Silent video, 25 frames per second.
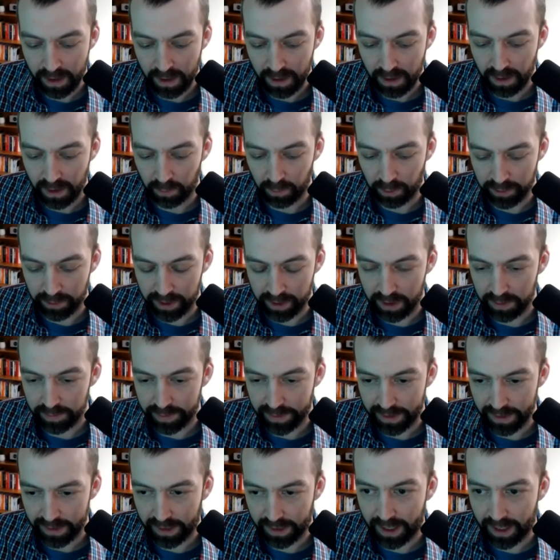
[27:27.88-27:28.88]
We wanted a
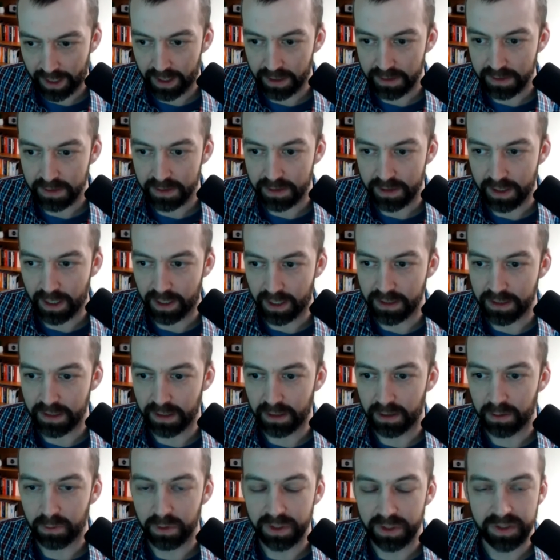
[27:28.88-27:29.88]
podcast. The
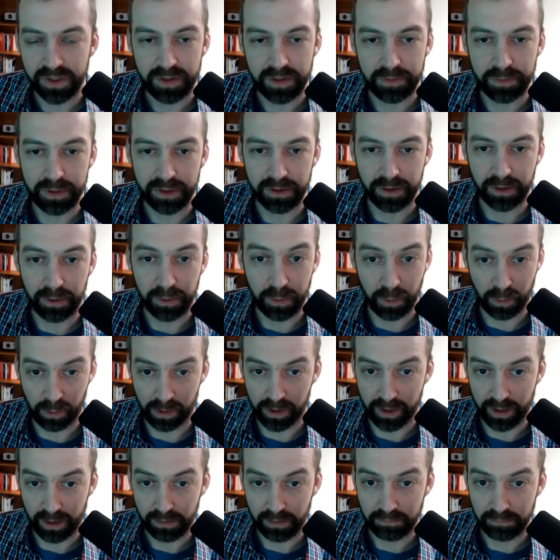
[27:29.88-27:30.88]
idea was to build
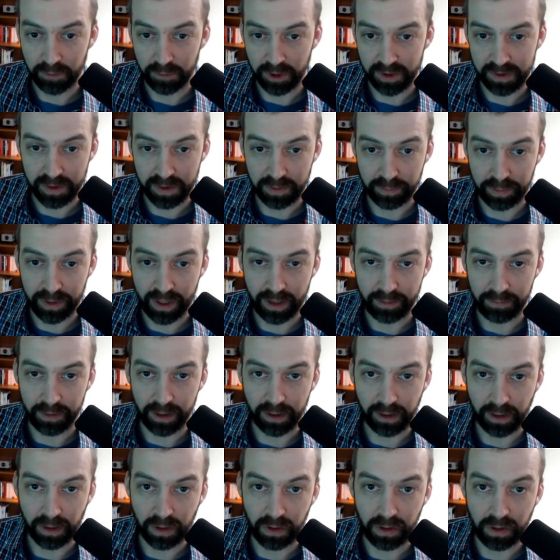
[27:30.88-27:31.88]
authority, was the
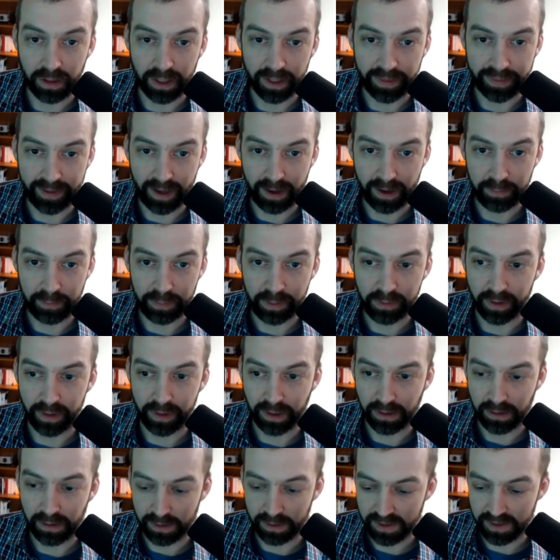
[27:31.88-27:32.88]
primary goal at that
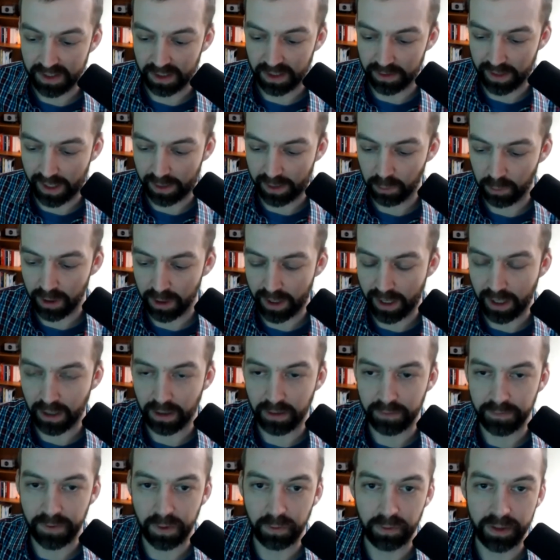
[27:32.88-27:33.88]
point. And so they were
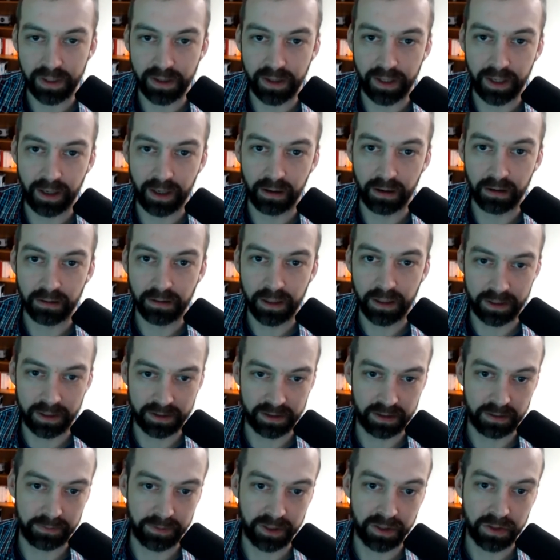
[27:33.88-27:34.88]
interviewing their
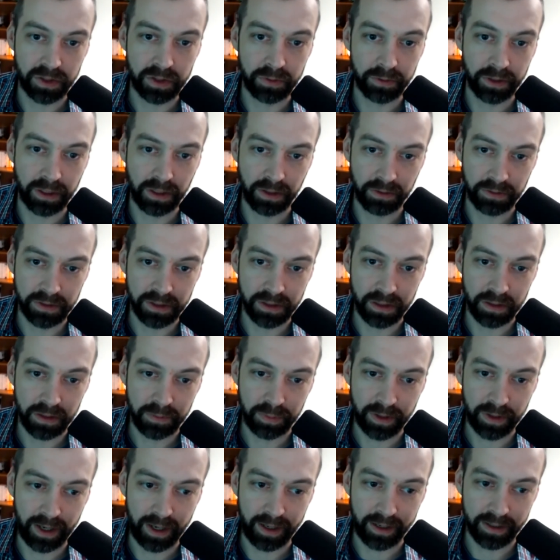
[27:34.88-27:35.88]
customers who were using their
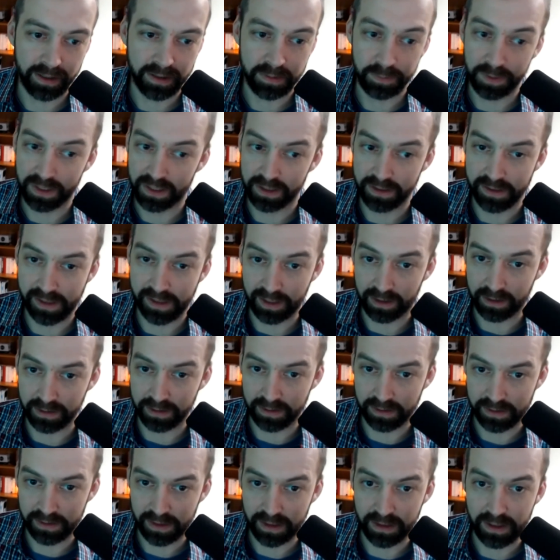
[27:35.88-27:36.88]
products because they
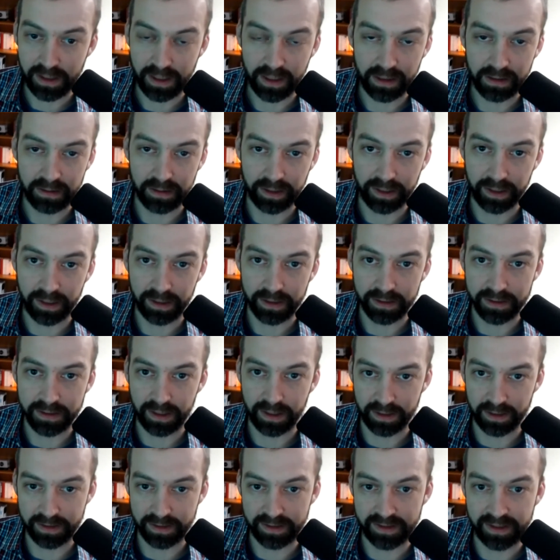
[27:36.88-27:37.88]
could see the analytics.
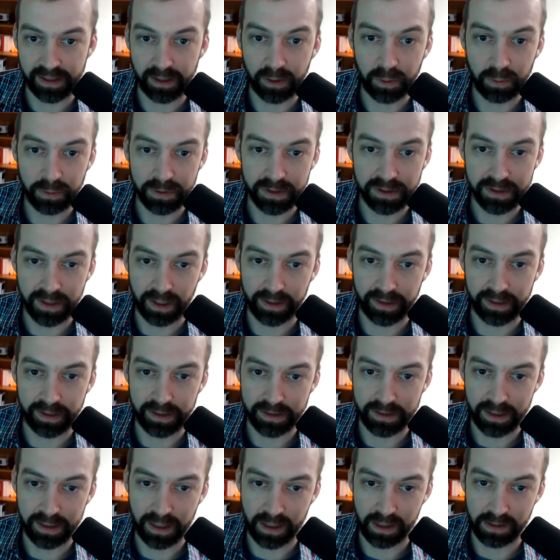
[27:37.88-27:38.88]
They could see who was selling
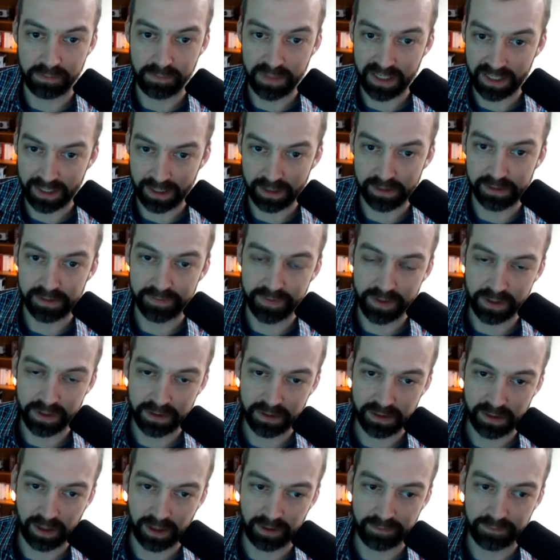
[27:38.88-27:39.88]
a ton because of their
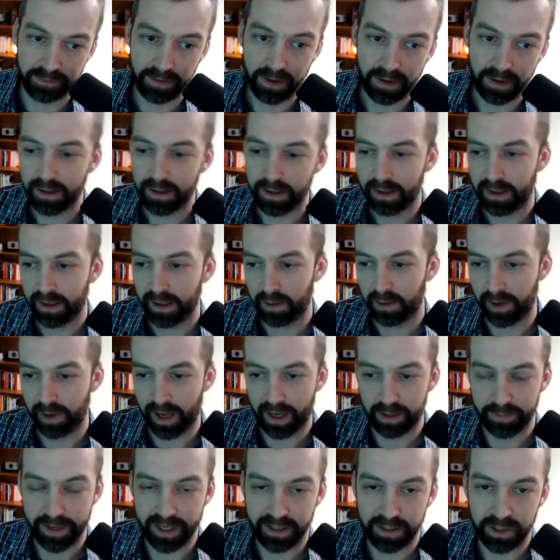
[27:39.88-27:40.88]
stuff. We
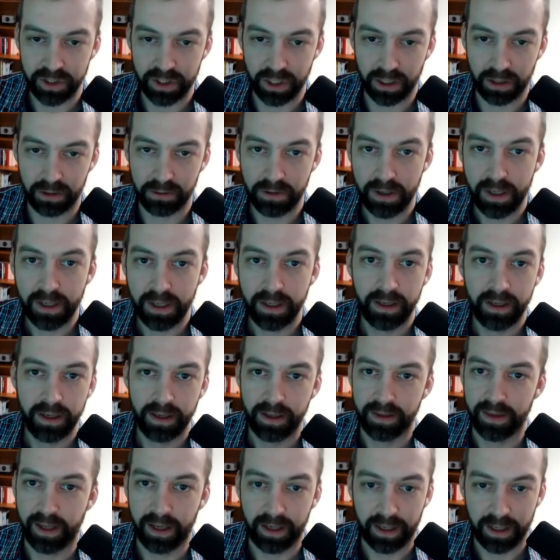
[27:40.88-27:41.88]
had them on the show
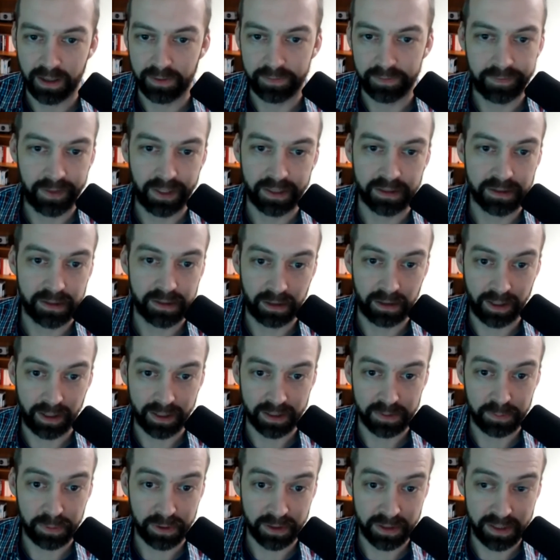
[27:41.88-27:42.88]
and they kind of flexed their
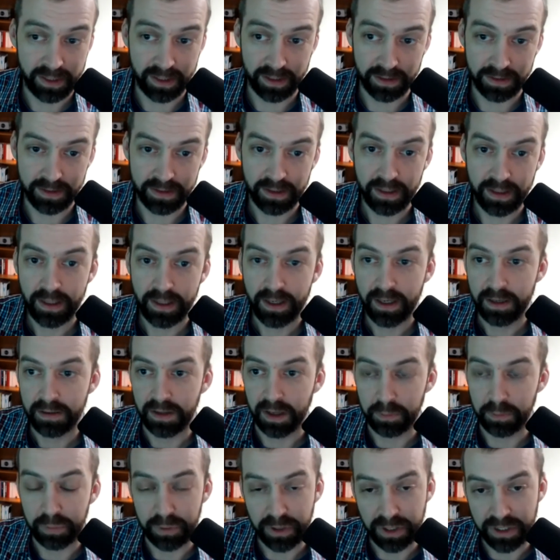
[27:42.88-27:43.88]
expertise.
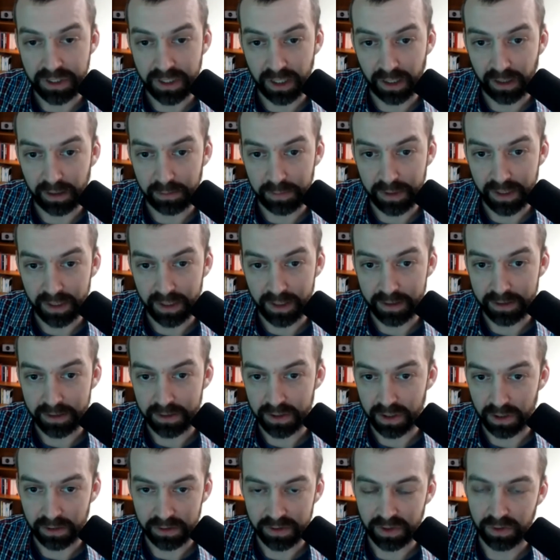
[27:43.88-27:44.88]
They appreciated being on the
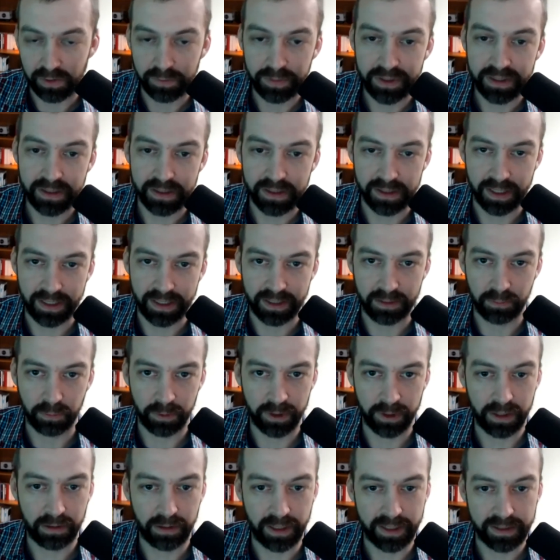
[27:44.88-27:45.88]
show. So it built this like
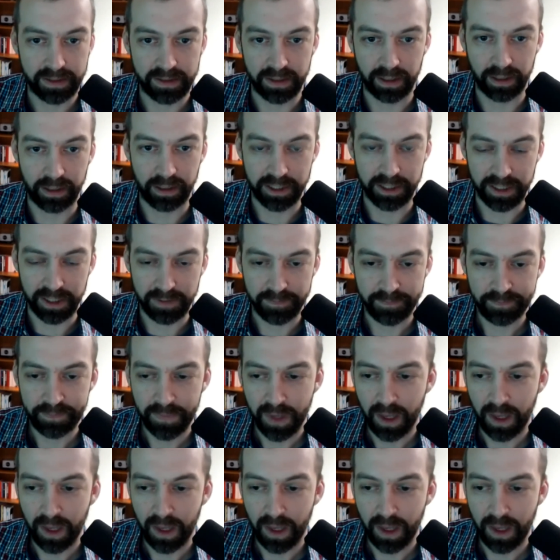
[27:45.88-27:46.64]
really great synergy.